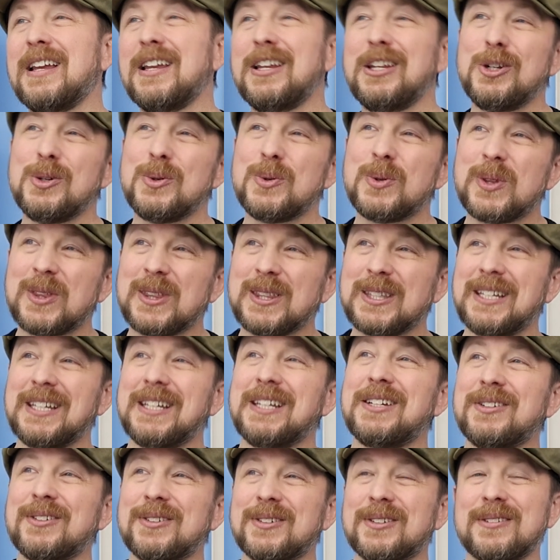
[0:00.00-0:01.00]
you
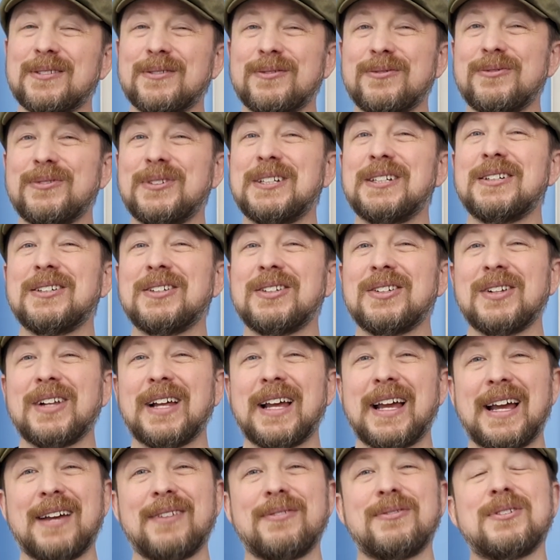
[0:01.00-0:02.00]
think you're going to feel
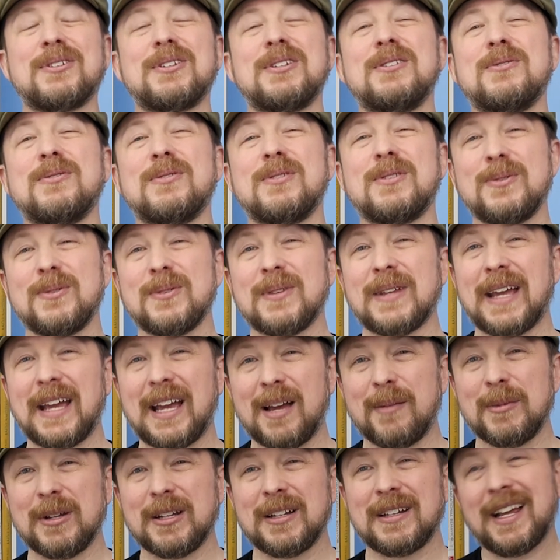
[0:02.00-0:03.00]
after you do the habit.